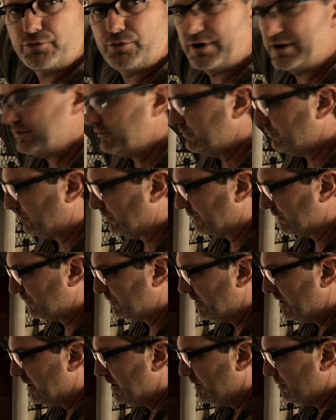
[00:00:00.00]
transference.
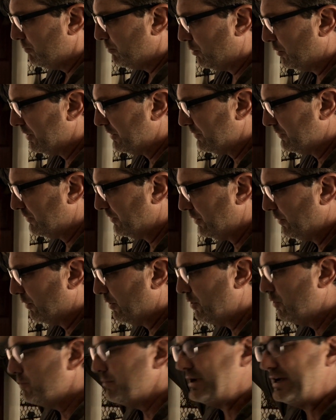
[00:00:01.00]

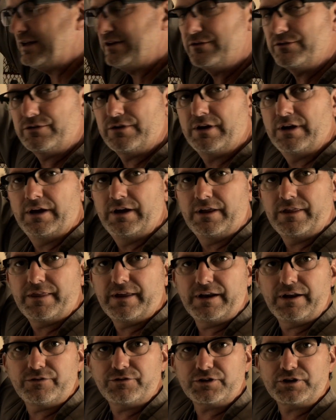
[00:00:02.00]
0.0 means
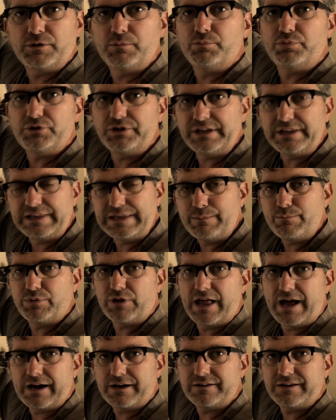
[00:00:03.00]
that it's a completely
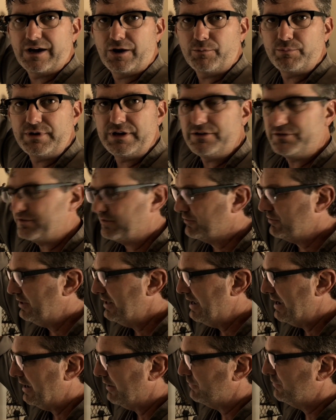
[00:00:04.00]
blacked out piece of
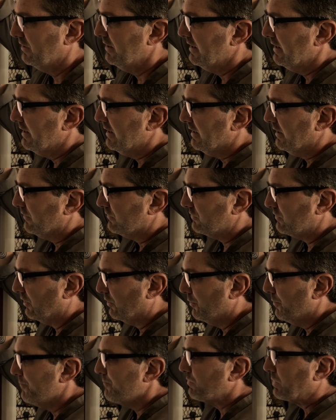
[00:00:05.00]
glass.
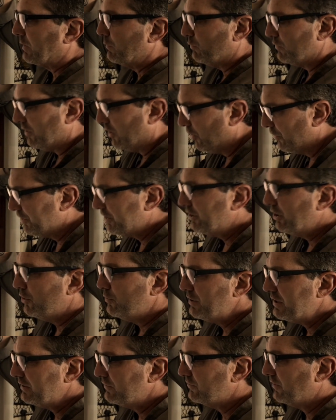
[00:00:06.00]
So, with all the
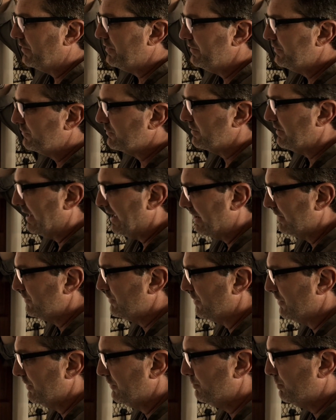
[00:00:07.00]
coatings on this glass,
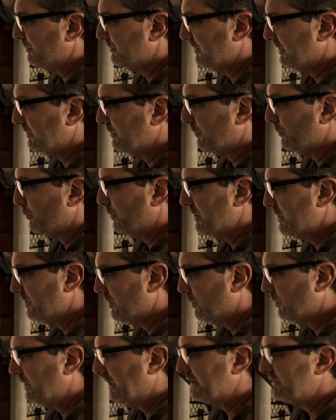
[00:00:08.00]
this particular
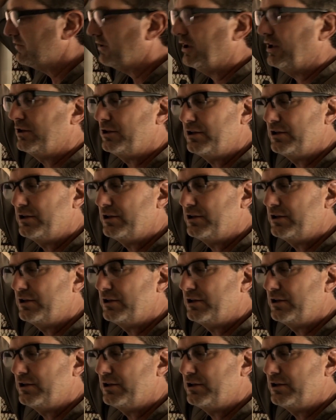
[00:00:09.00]
window lets a